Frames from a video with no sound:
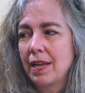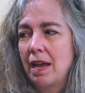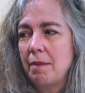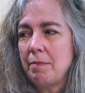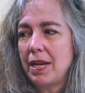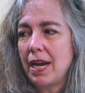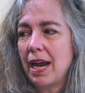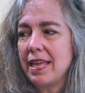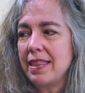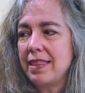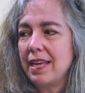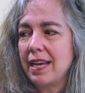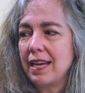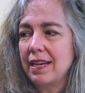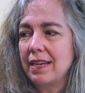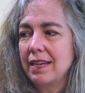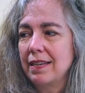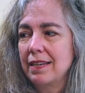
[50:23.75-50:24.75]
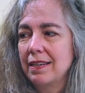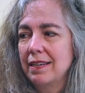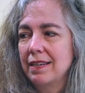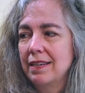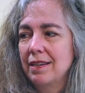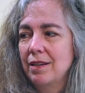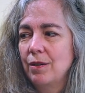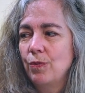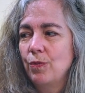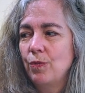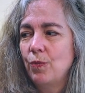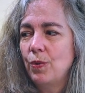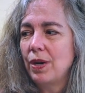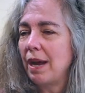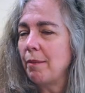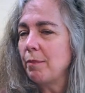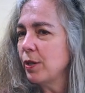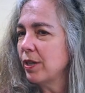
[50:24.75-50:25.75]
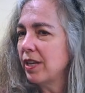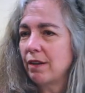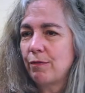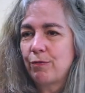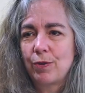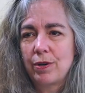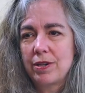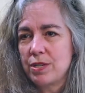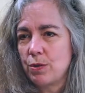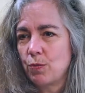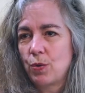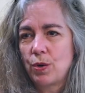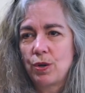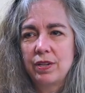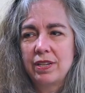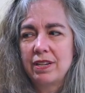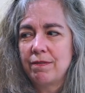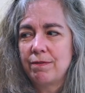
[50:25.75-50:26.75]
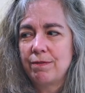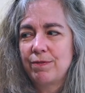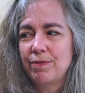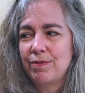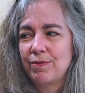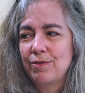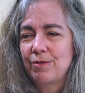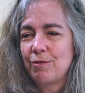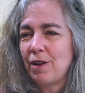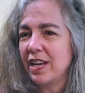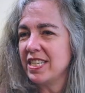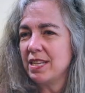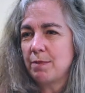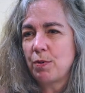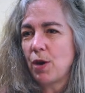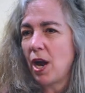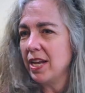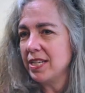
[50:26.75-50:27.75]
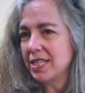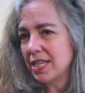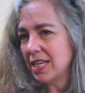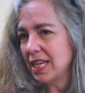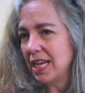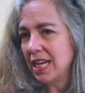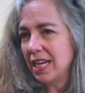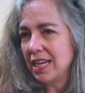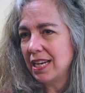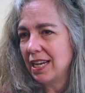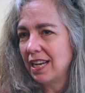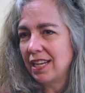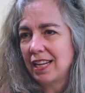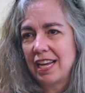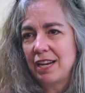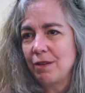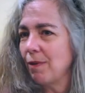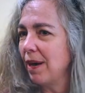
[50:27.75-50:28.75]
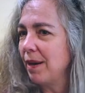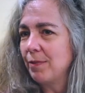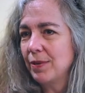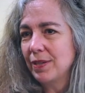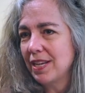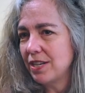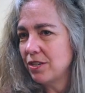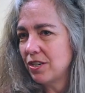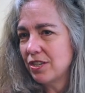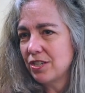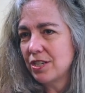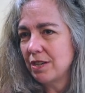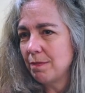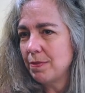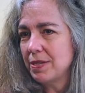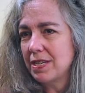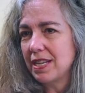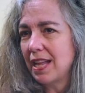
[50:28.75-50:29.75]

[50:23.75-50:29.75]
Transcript: I mean, I think what I'm looking for is a world of reciprocity and like right relationships.